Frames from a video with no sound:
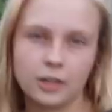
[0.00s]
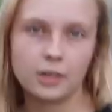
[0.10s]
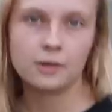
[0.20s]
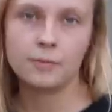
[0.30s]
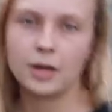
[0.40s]

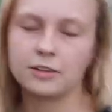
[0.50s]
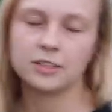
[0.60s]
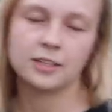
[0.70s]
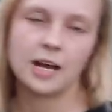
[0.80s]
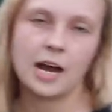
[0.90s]
it. But
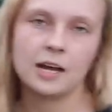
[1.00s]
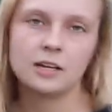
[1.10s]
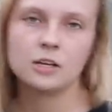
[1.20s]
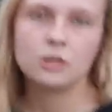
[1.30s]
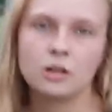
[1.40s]
other than that,
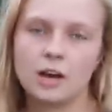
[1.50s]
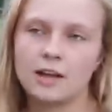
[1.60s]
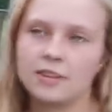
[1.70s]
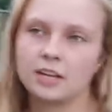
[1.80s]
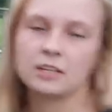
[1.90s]

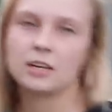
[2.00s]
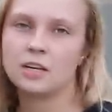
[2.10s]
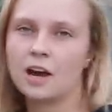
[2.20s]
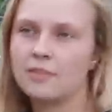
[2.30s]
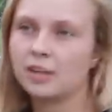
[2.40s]
I think it,
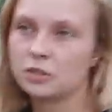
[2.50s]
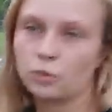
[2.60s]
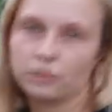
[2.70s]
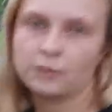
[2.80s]
it, I think it's worth